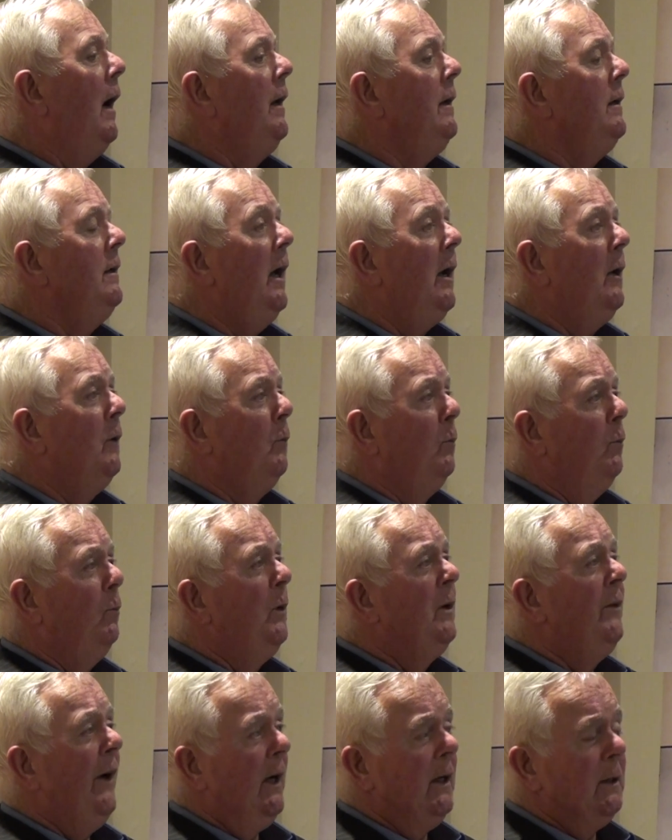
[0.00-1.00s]
Now,
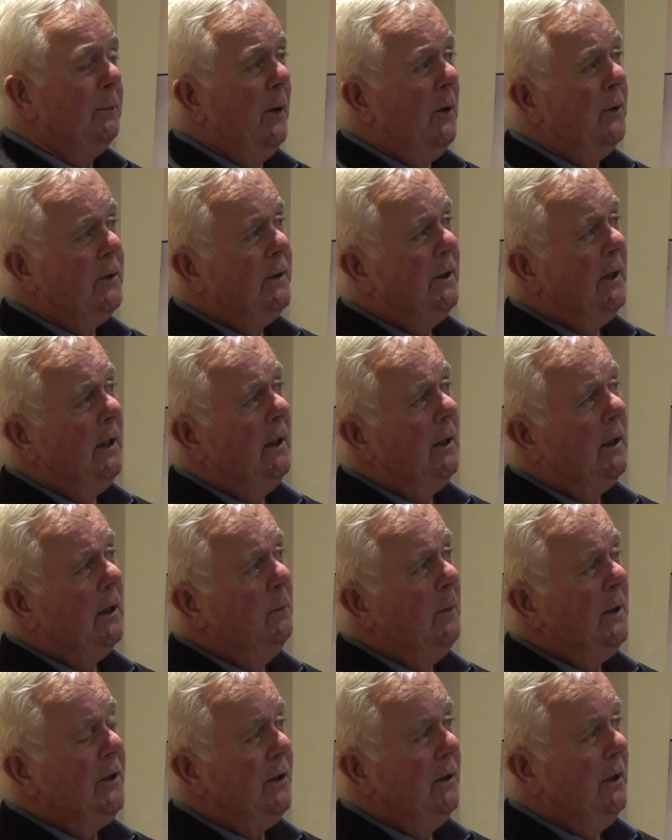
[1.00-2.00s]
we've heard about the
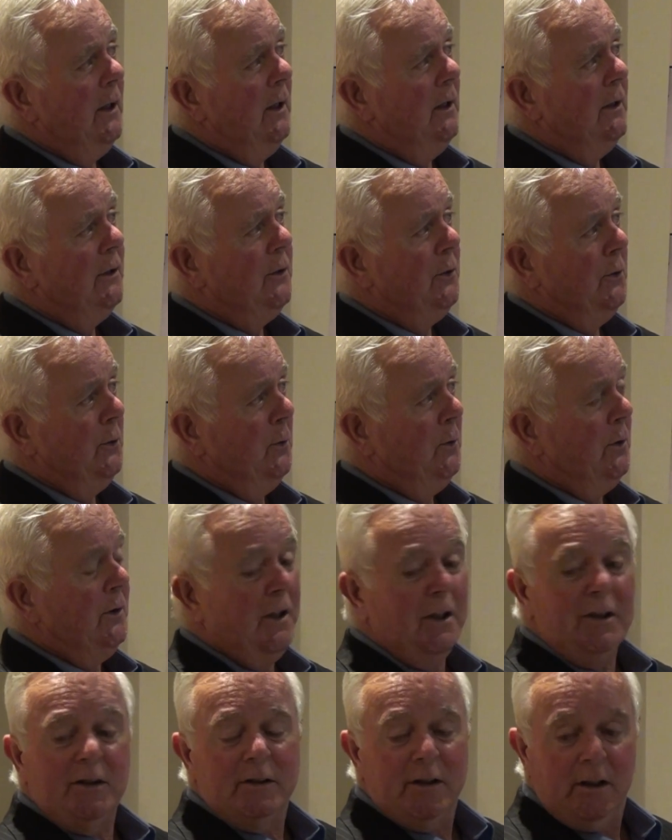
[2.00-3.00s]
Commission into
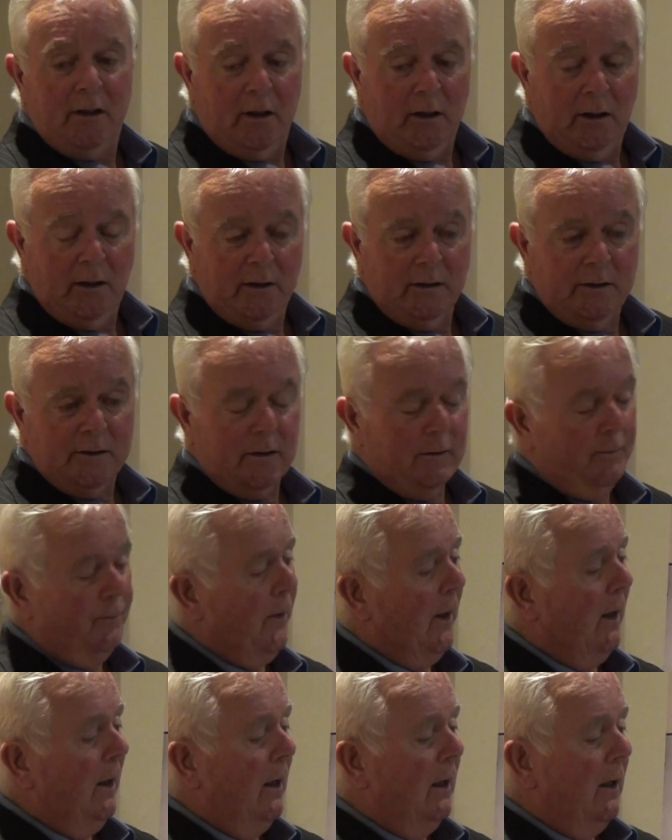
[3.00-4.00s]
Conditions in Ireland
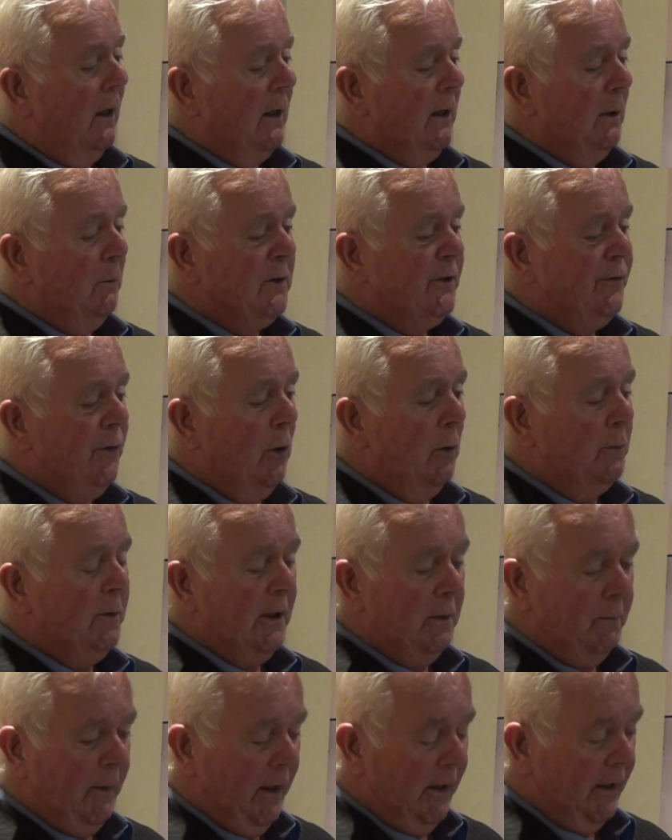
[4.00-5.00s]
that was formed in
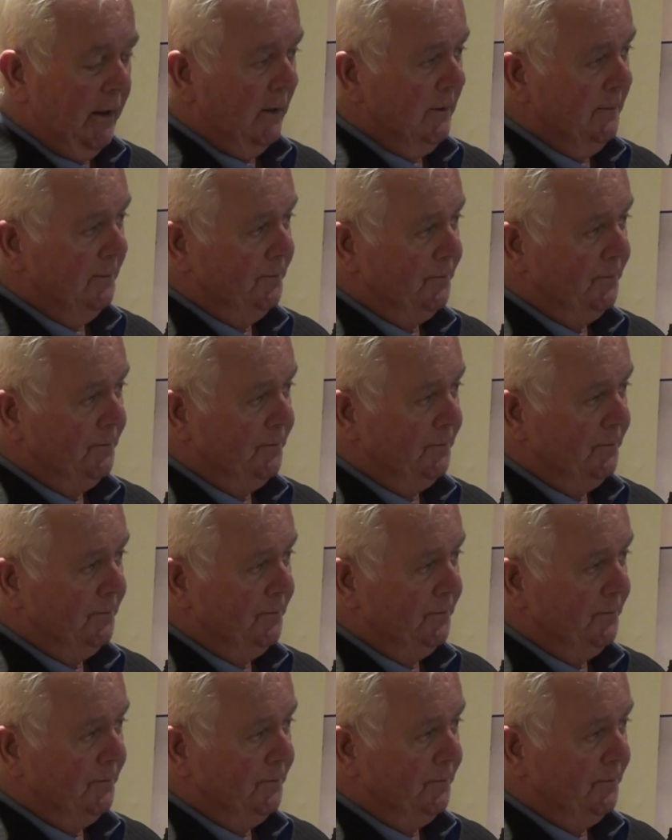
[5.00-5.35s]
America,